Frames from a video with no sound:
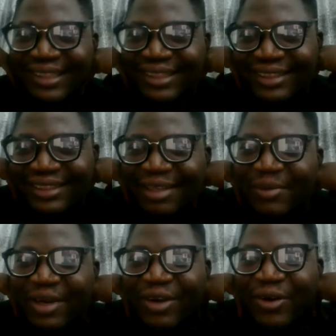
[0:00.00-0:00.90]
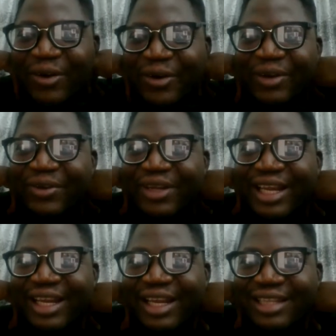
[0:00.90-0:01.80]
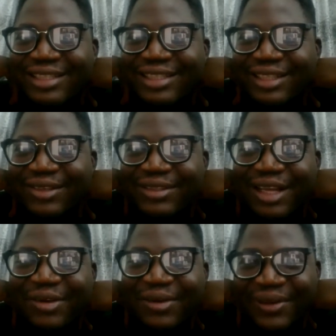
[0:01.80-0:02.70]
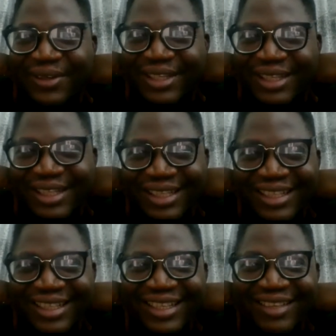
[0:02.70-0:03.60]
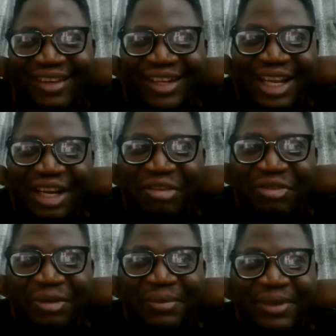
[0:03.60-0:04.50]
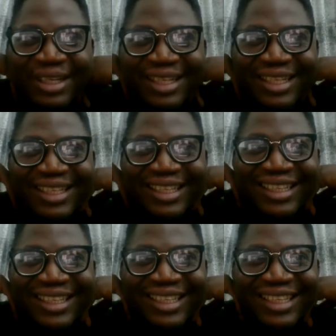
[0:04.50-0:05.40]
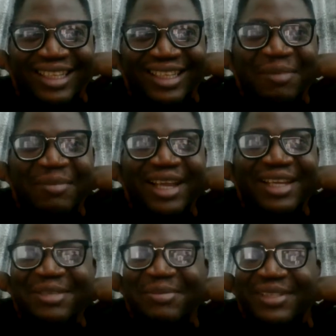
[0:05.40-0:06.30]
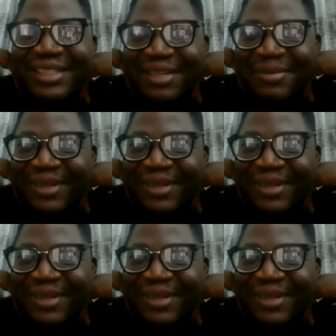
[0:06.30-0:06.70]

So man, okra, where did you get that in Ontario? Where did you get that from? The mic is muted.